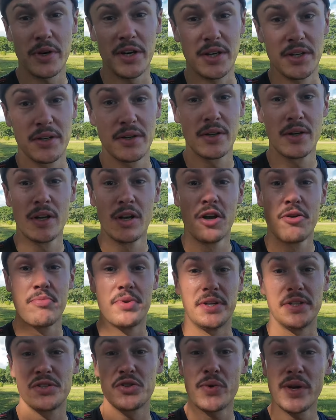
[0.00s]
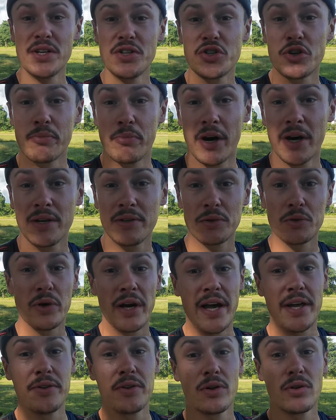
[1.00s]
weird, but it trains your body to
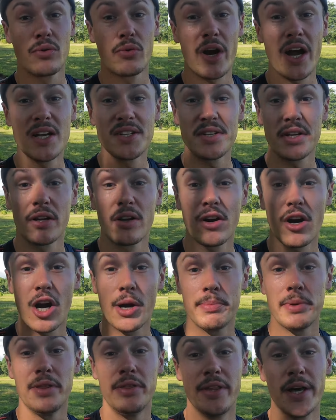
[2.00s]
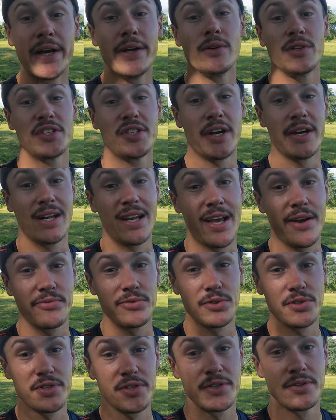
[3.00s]
handle rising carbon dioxide
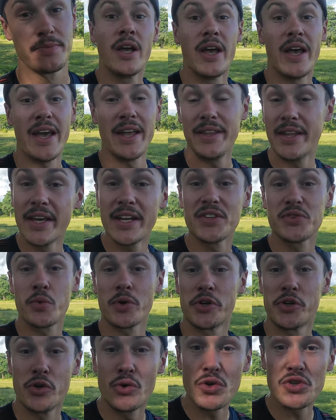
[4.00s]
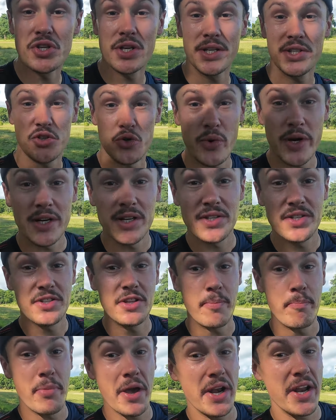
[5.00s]
levels. And that is what usually triggers
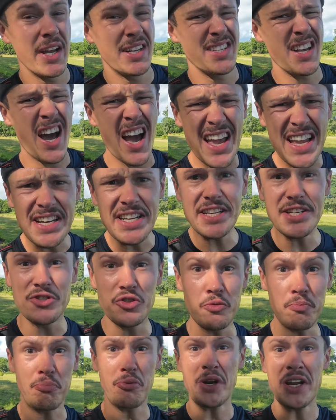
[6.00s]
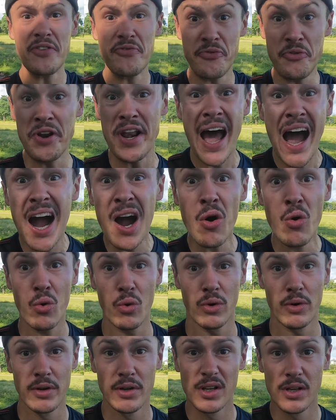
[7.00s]
the panicked "I need to breathe
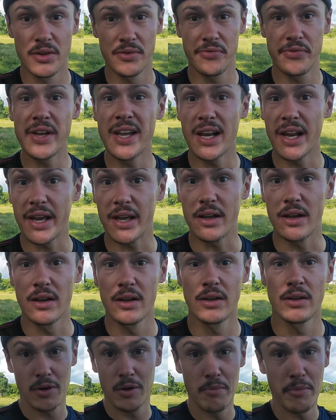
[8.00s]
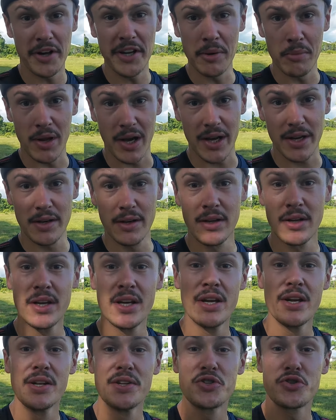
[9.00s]
now" feeling. Bottom line,
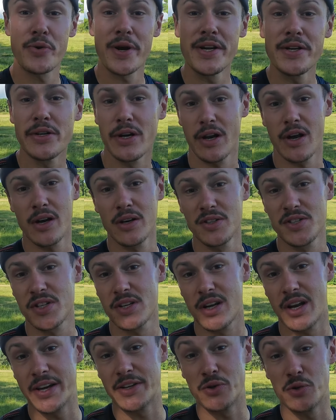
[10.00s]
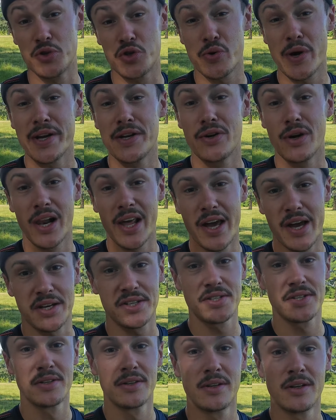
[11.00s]
train your lungs like you train your
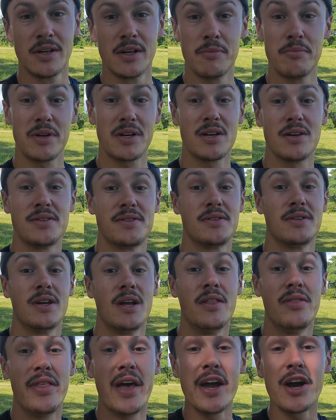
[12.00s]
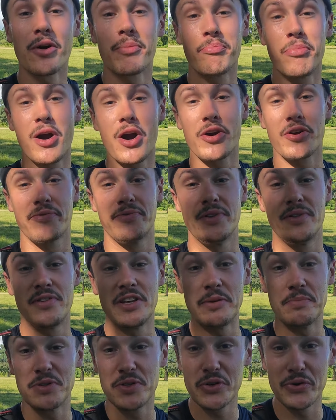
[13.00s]
legs, because they are part of the
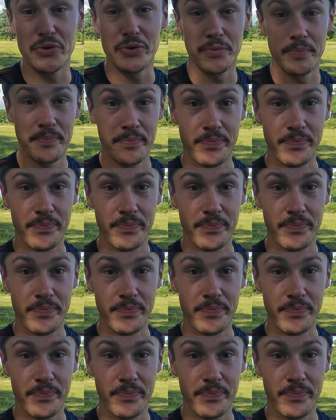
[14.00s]
team too.